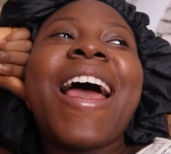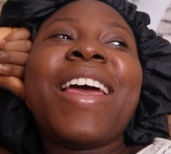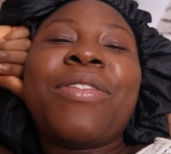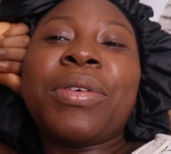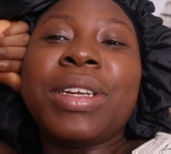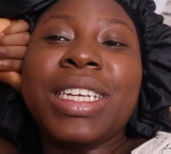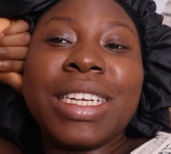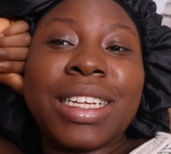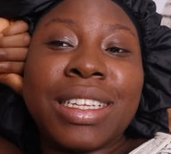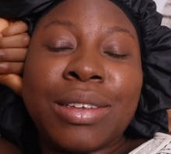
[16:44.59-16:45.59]
If you
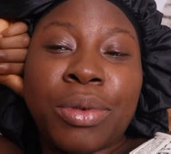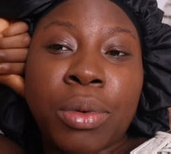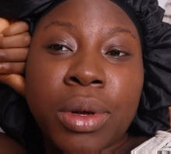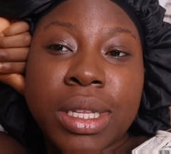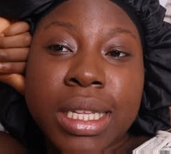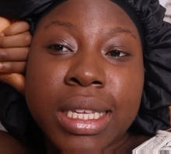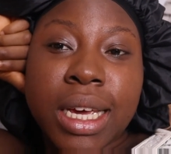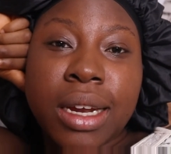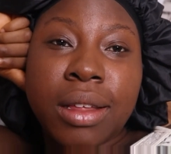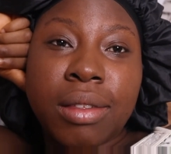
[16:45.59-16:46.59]
didn't, if you want to see
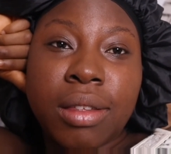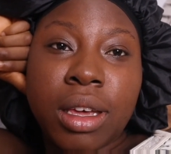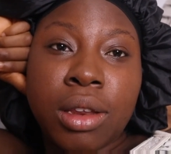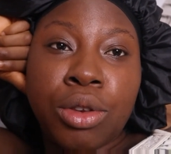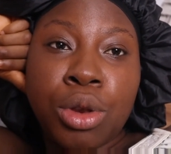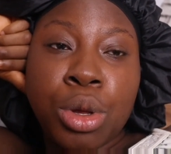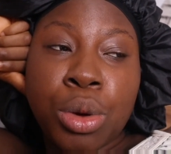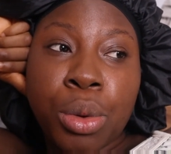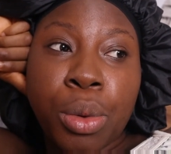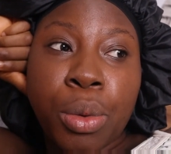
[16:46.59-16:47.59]
anything
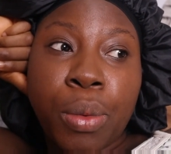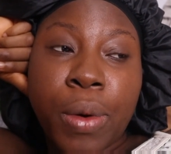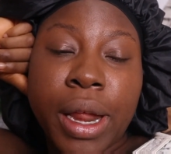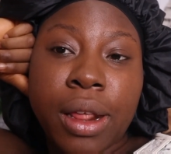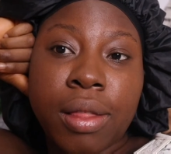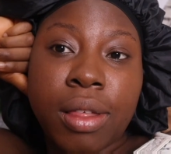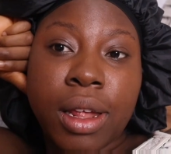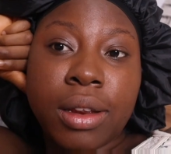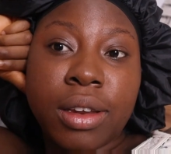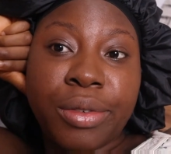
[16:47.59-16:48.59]
new,
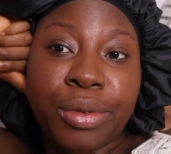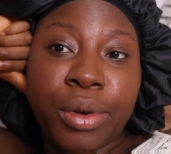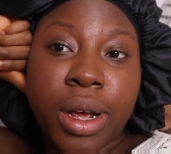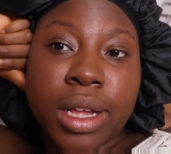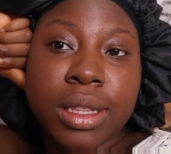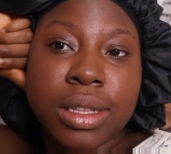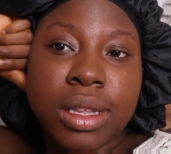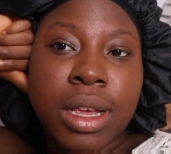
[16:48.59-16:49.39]
anything different,